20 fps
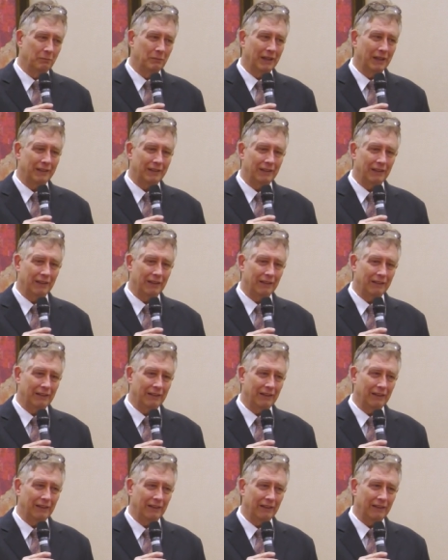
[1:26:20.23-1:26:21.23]
but
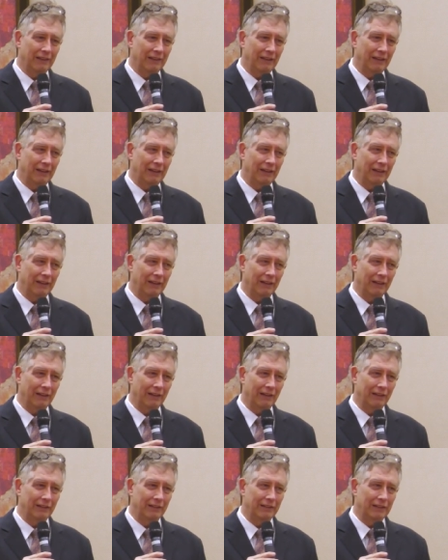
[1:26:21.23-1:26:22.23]
the the
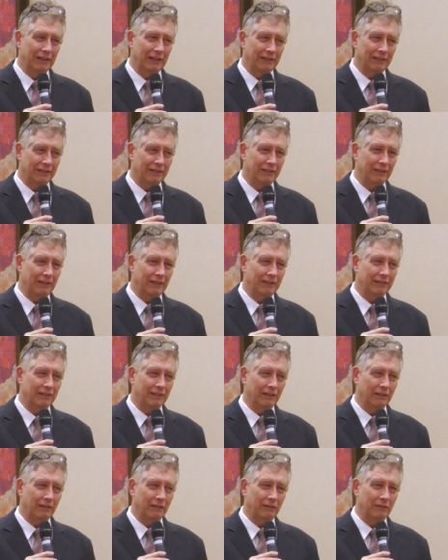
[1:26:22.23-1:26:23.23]
uh, it's
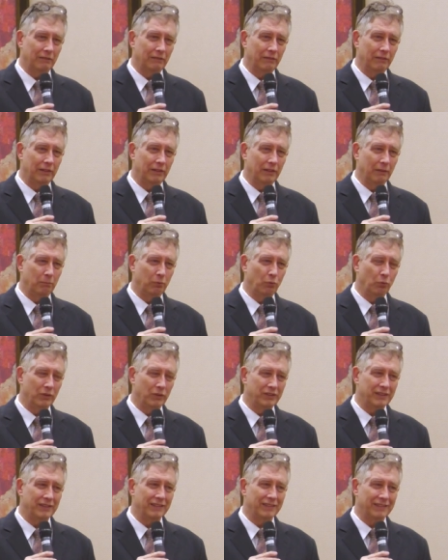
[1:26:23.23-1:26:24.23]
it's a the
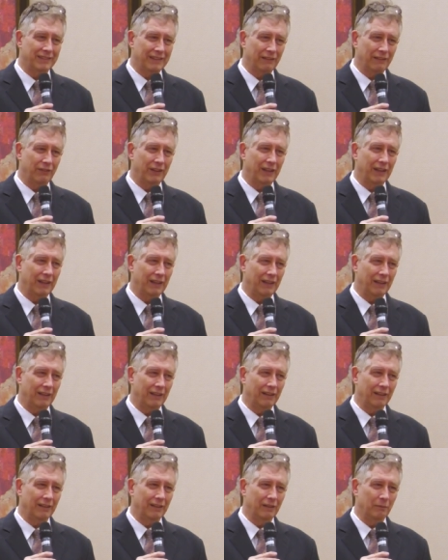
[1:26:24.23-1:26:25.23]
poor
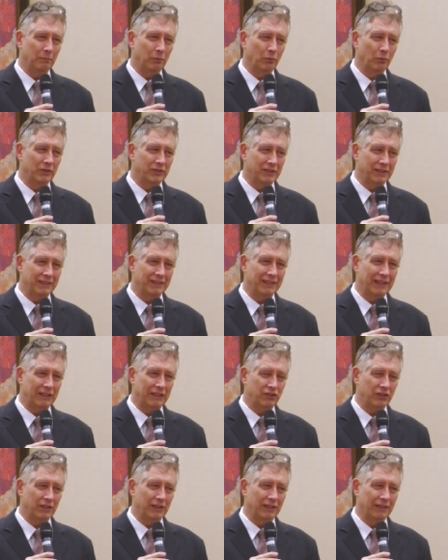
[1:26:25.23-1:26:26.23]
sensitivity, the poor
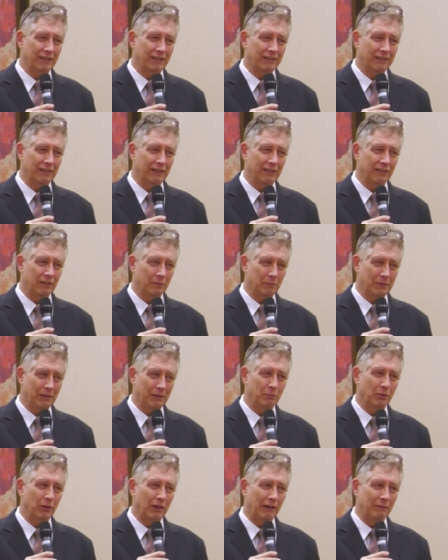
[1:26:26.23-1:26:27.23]
sensation is is a
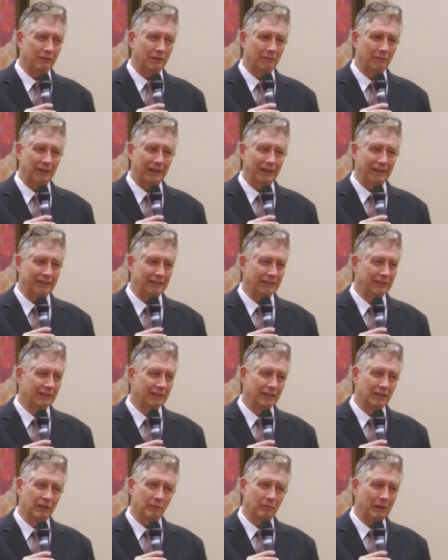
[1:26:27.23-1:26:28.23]
big problem, and
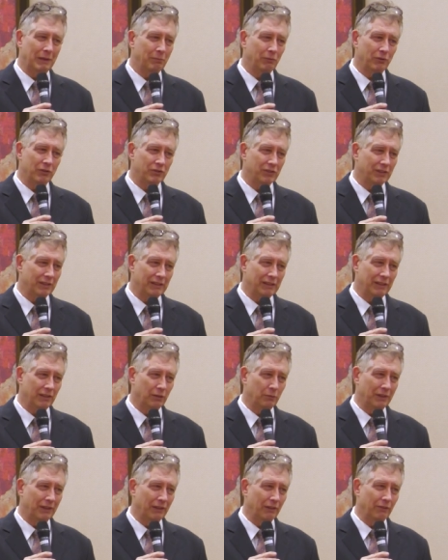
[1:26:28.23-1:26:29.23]
people usually
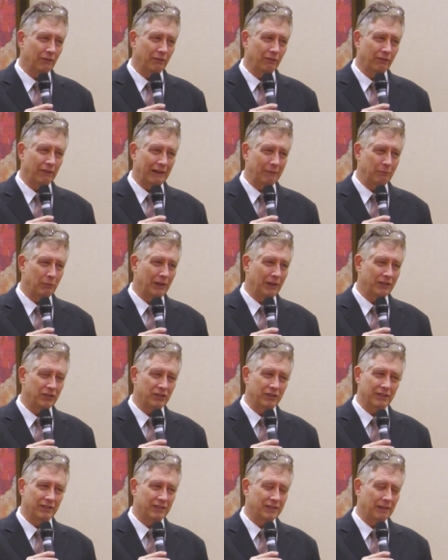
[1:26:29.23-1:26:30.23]
deal with it with
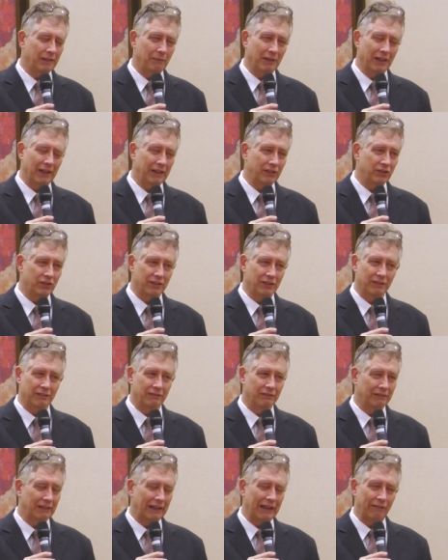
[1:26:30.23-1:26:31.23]
vibration
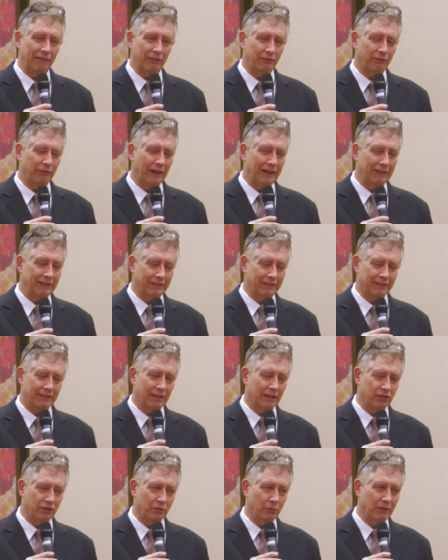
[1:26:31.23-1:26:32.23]
stimulation. Have a frank
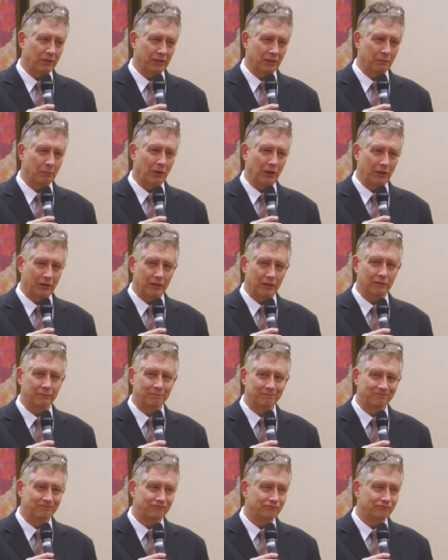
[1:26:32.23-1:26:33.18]
discussion with your partner.